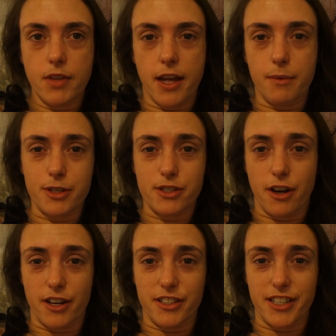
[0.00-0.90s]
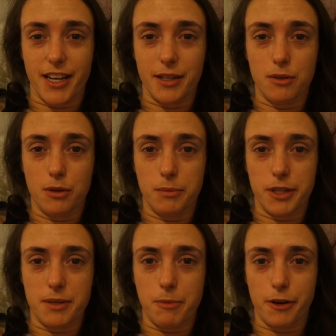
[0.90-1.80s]
And I'm excited to eat
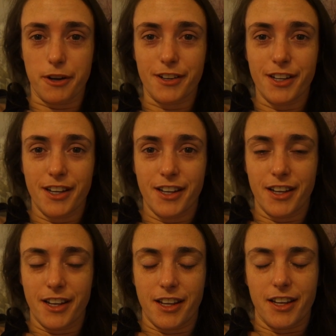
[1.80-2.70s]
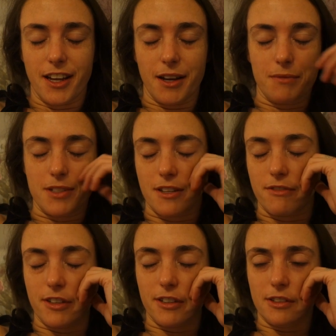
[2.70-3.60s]
normally tomorrow, because I
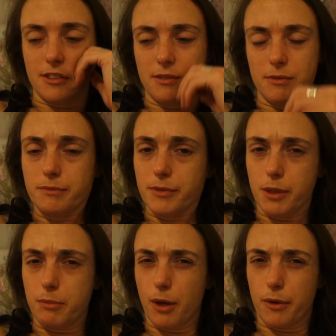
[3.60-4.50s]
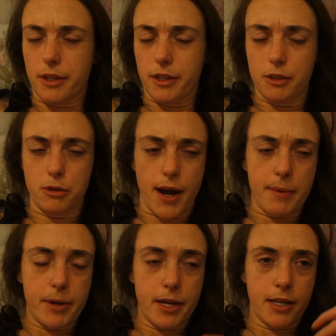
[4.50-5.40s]
feel really bloated and
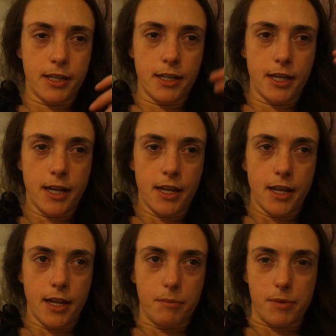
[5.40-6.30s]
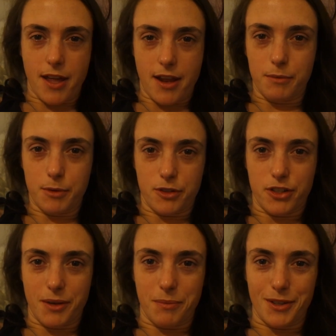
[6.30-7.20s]
crap. But then I'm doing a
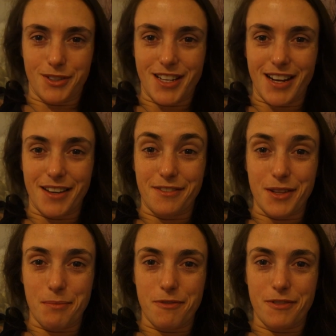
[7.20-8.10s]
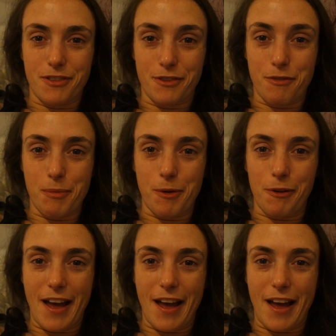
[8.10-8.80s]
cheat meal on Saturday for the football.